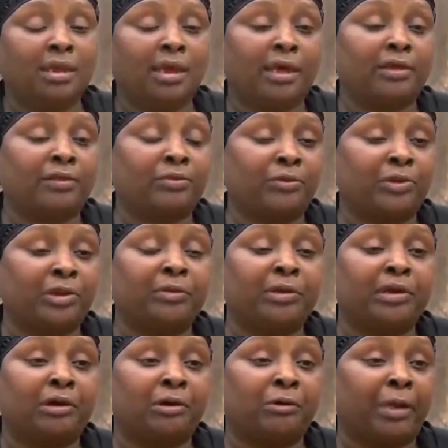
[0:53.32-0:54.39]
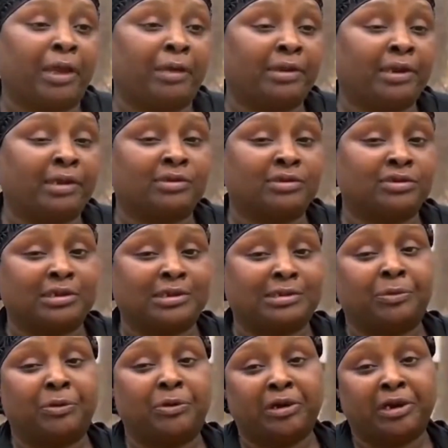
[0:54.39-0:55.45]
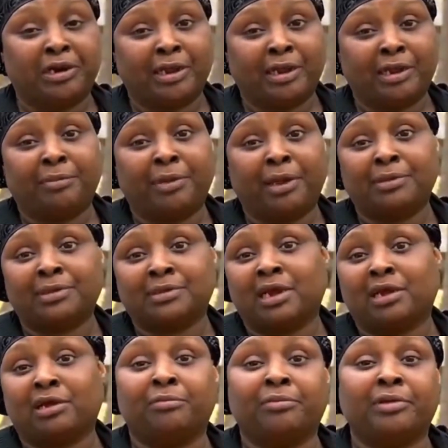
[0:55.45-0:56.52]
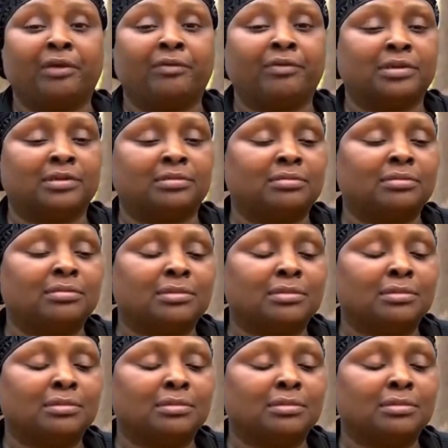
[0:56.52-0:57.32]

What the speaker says: He got a 3-week-old baby that was just born and now the baby's not gonna be able to